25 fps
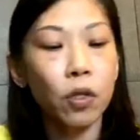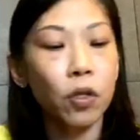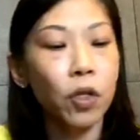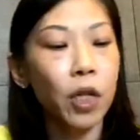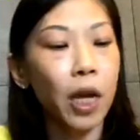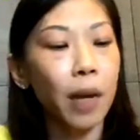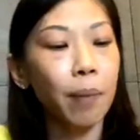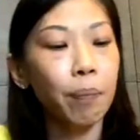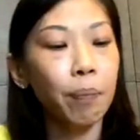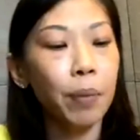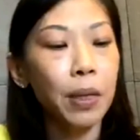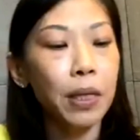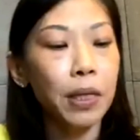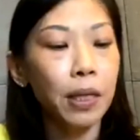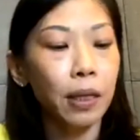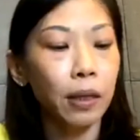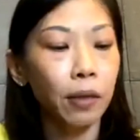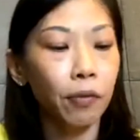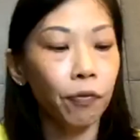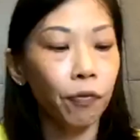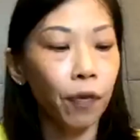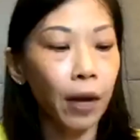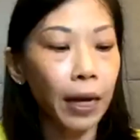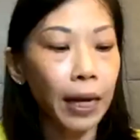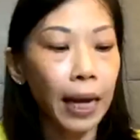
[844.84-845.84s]
GMP
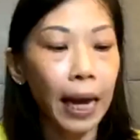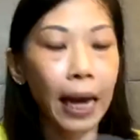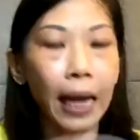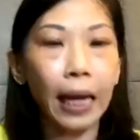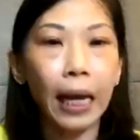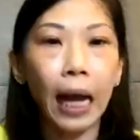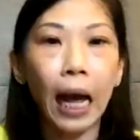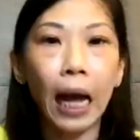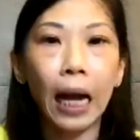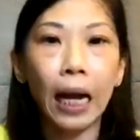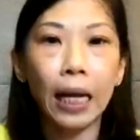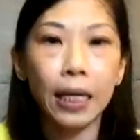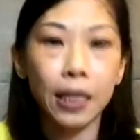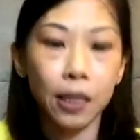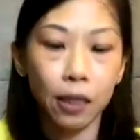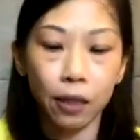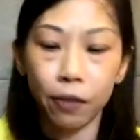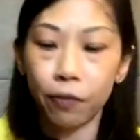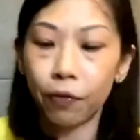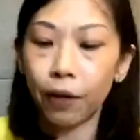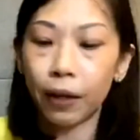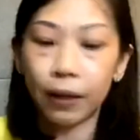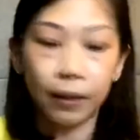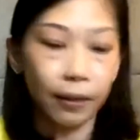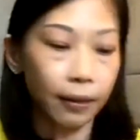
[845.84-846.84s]
certified and halal
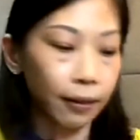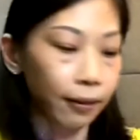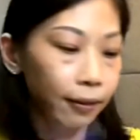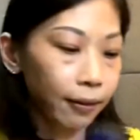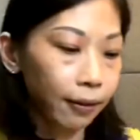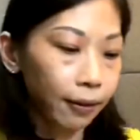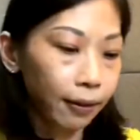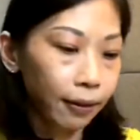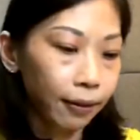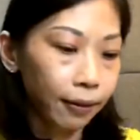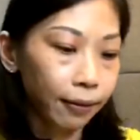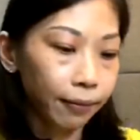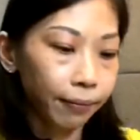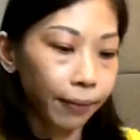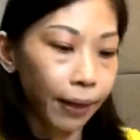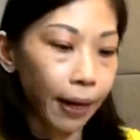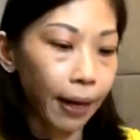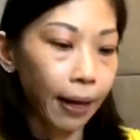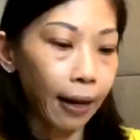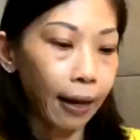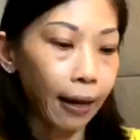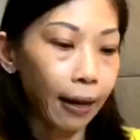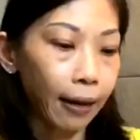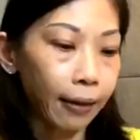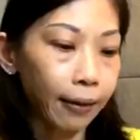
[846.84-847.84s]
certified.
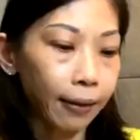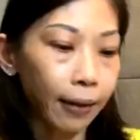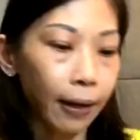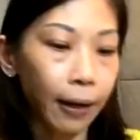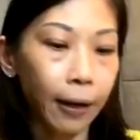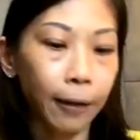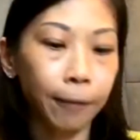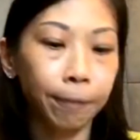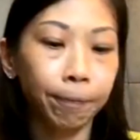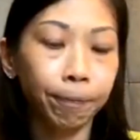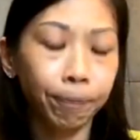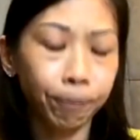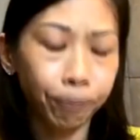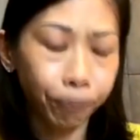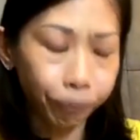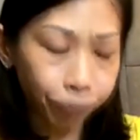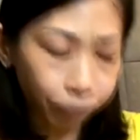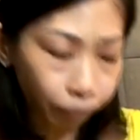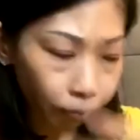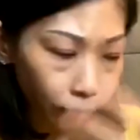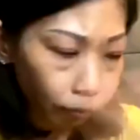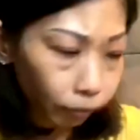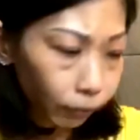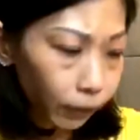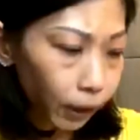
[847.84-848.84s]
And
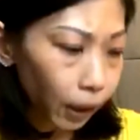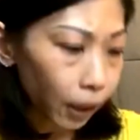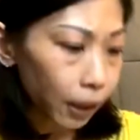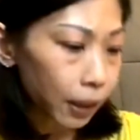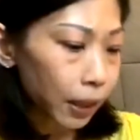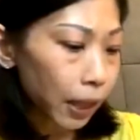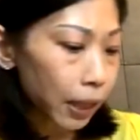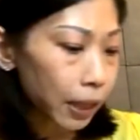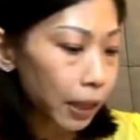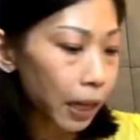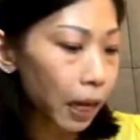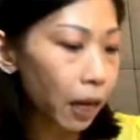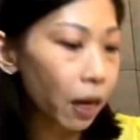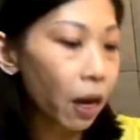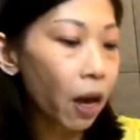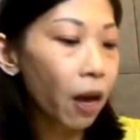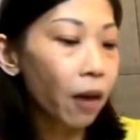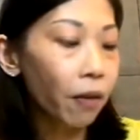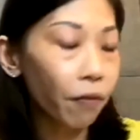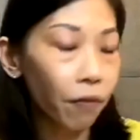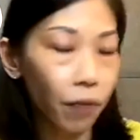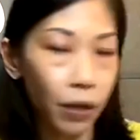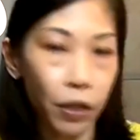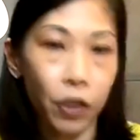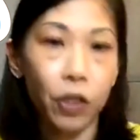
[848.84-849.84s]
as I say,
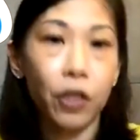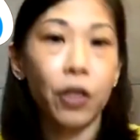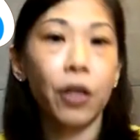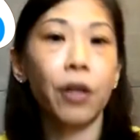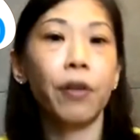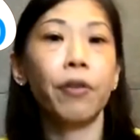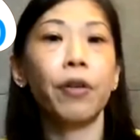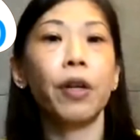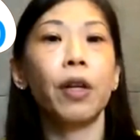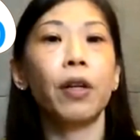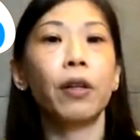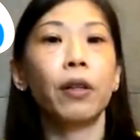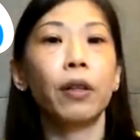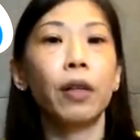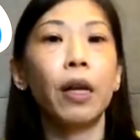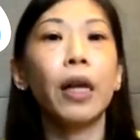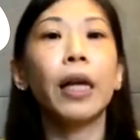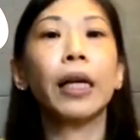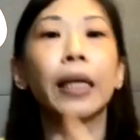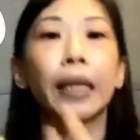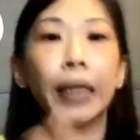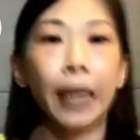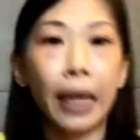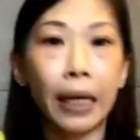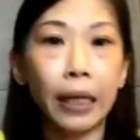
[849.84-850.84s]
vegetarian
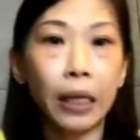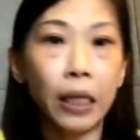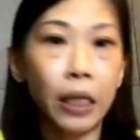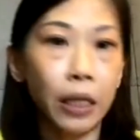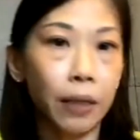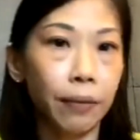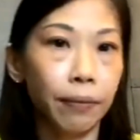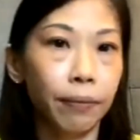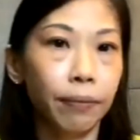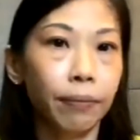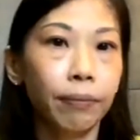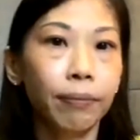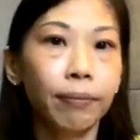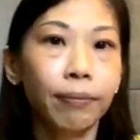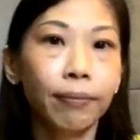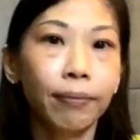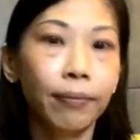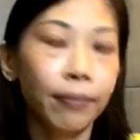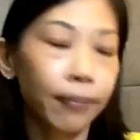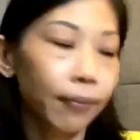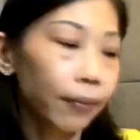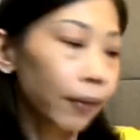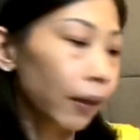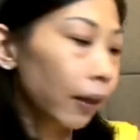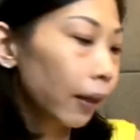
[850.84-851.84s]
can eat.
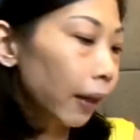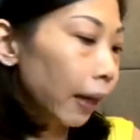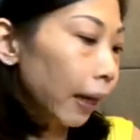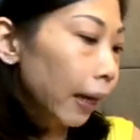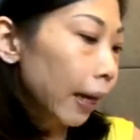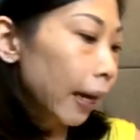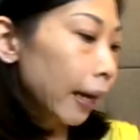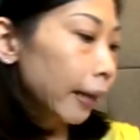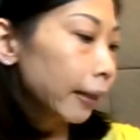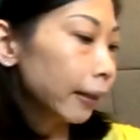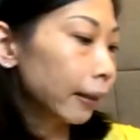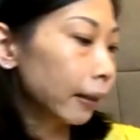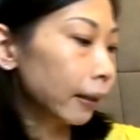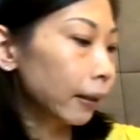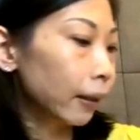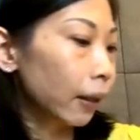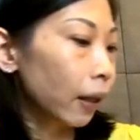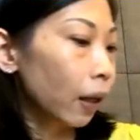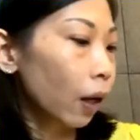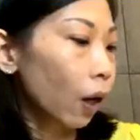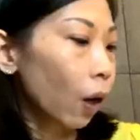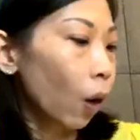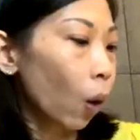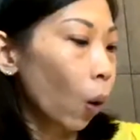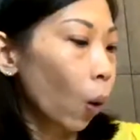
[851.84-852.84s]
And
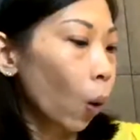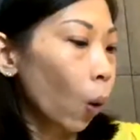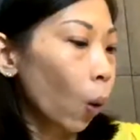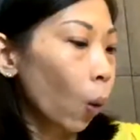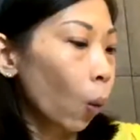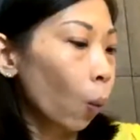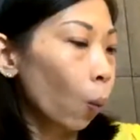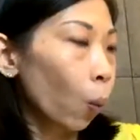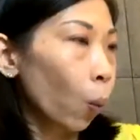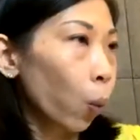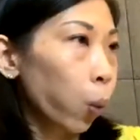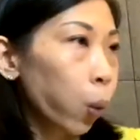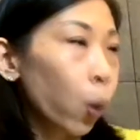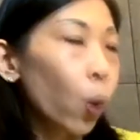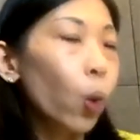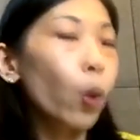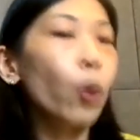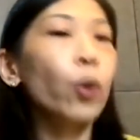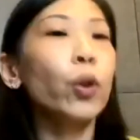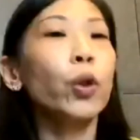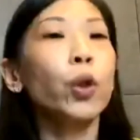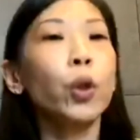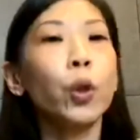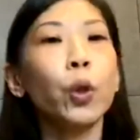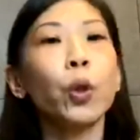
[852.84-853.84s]

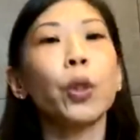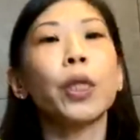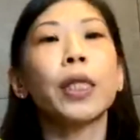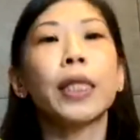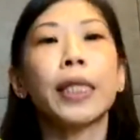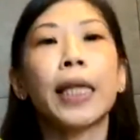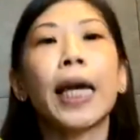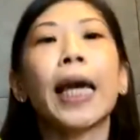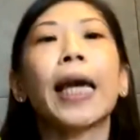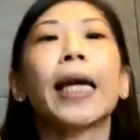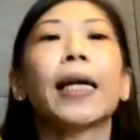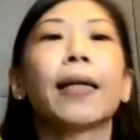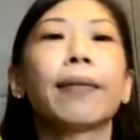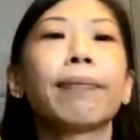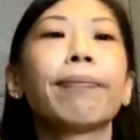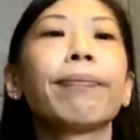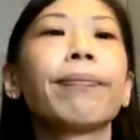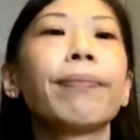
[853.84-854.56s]
who should take?